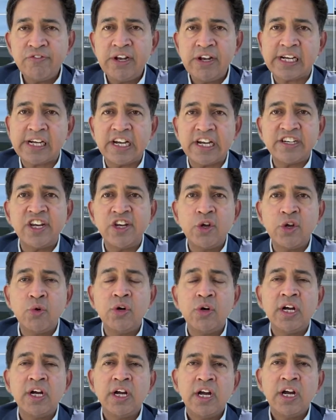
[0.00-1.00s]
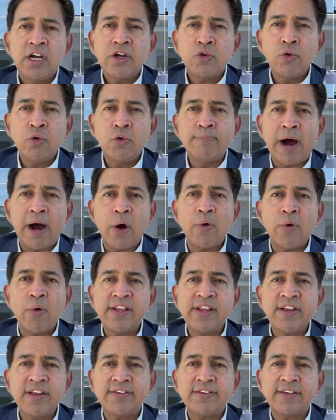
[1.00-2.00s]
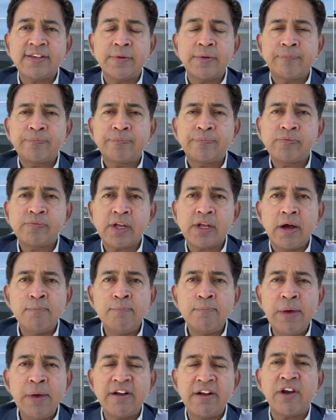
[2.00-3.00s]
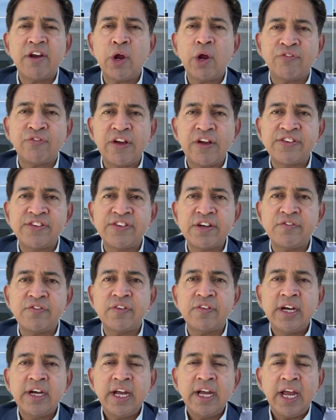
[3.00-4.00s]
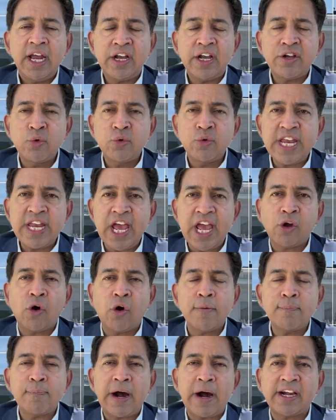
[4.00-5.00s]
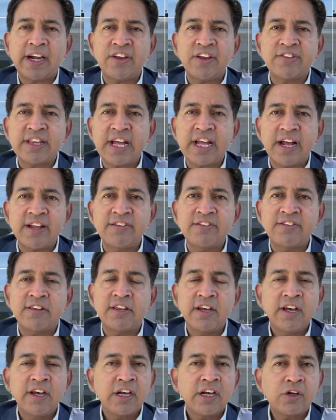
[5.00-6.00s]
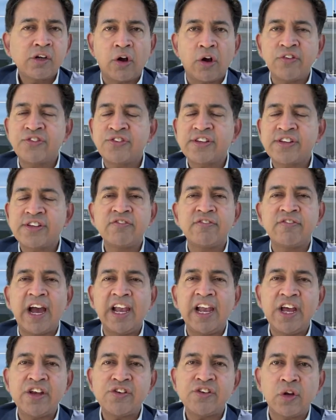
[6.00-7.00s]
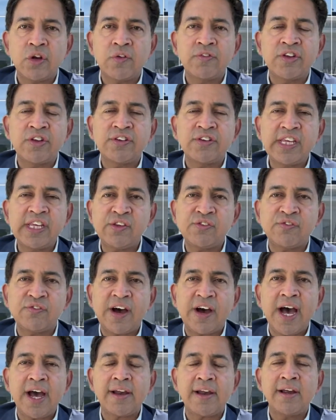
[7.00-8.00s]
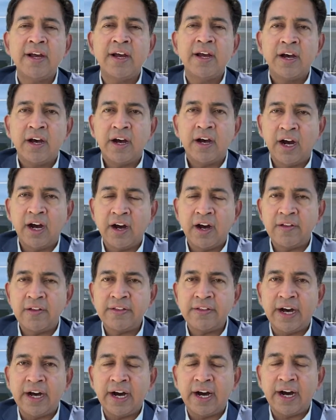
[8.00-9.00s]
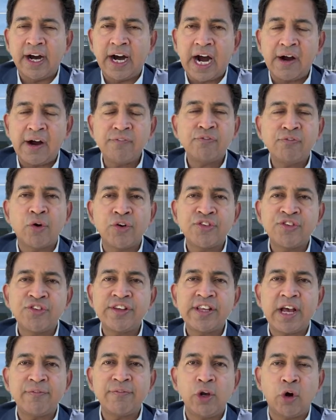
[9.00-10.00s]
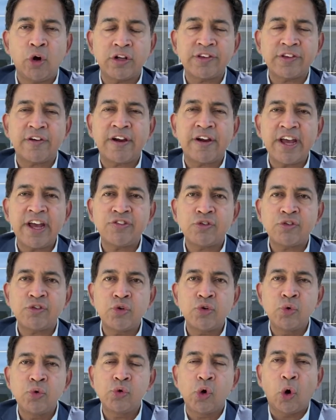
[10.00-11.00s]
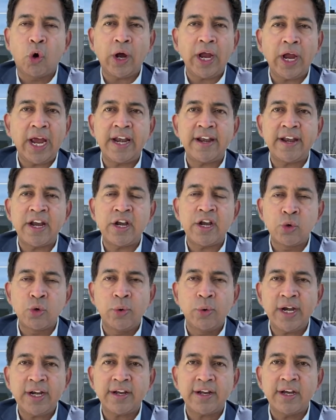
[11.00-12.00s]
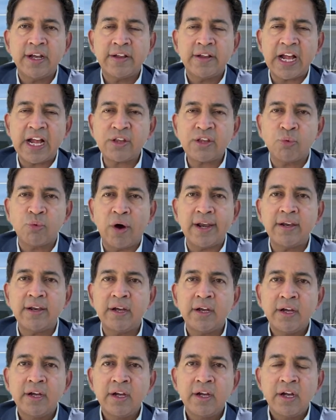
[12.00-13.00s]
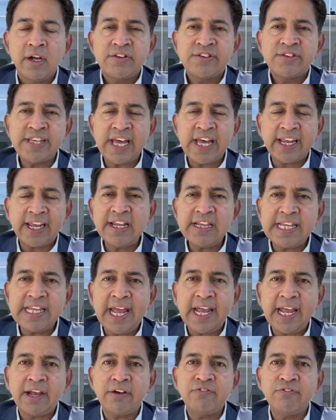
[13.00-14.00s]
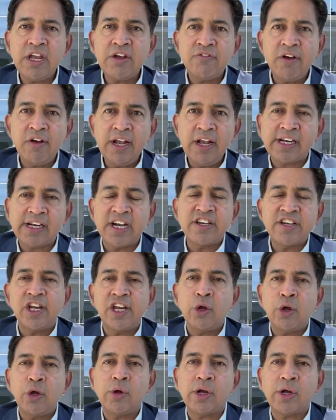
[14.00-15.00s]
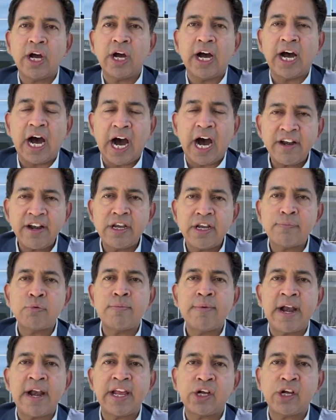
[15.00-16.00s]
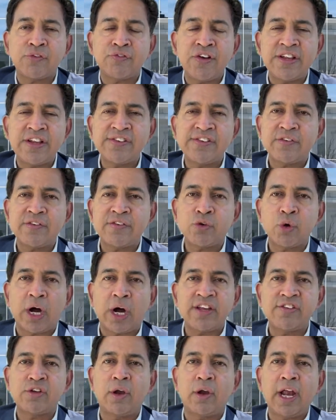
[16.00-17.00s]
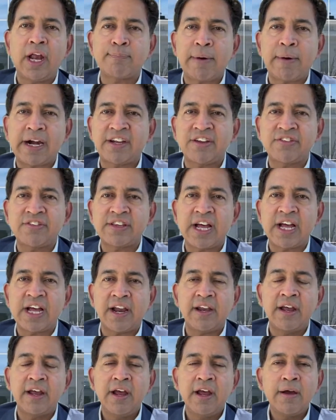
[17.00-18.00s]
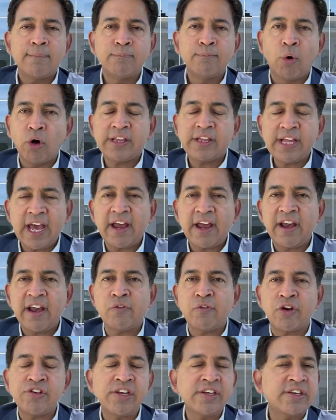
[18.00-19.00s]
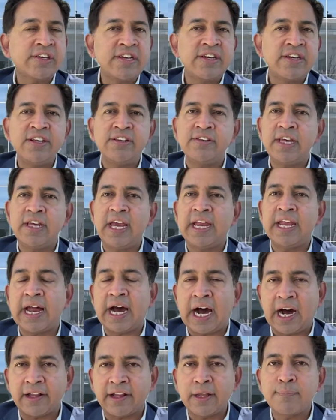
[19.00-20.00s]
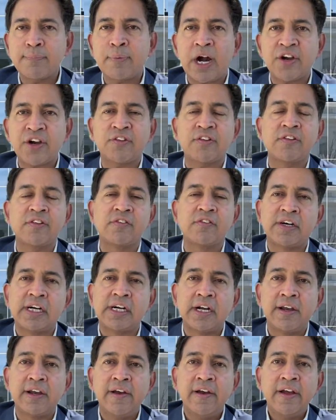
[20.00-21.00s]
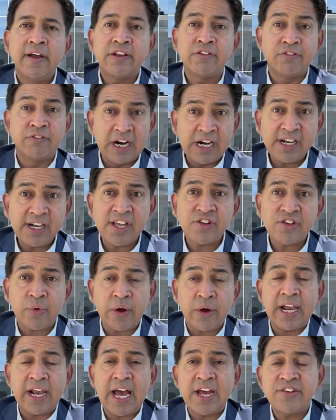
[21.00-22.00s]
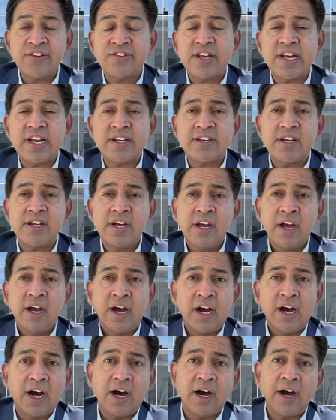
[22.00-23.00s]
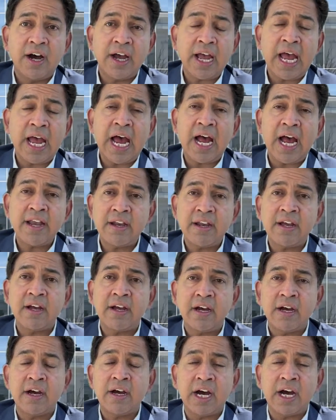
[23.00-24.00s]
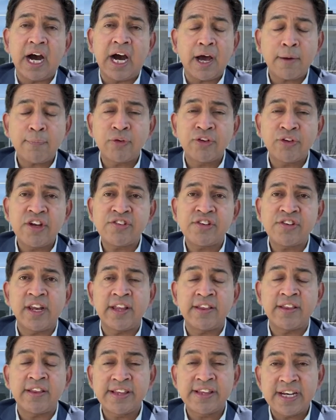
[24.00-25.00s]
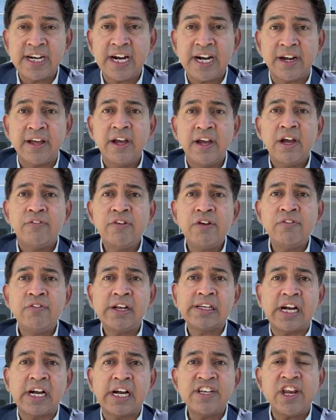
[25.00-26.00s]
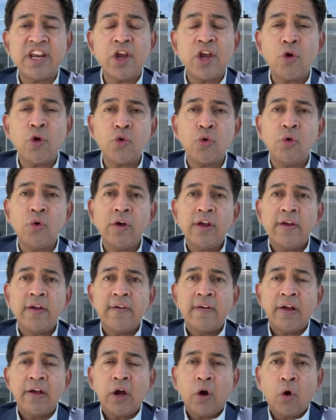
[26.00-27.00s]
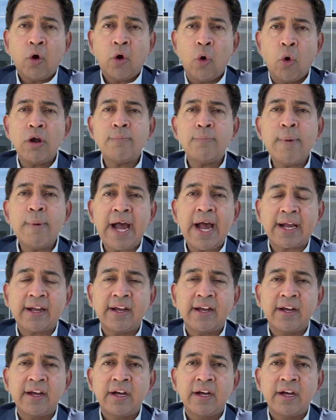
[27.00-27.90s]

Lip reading: continue to mount this military offensive to take on Pakistan's constant violation of the ceasefire. The armed forces have been authorized to go ahead and do it. That's one. Second thing, we will continue our diplomatic offensive to isolate Pakistan, both here in Washington, D.C. and other parts of the world. The world has realized it and our position. And third, we will continue to hold back